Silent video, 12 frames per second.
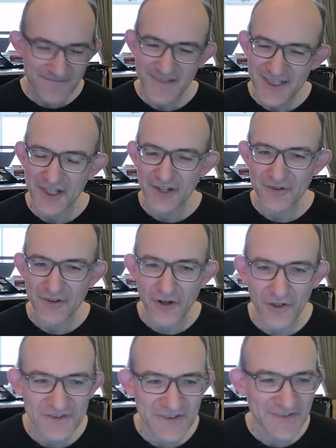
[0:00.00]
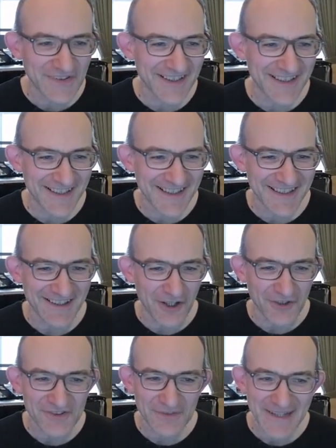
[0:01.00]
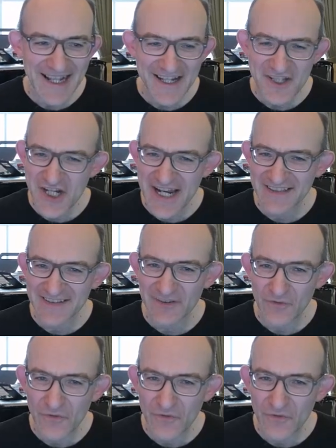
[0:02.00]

You know, odds playing chess,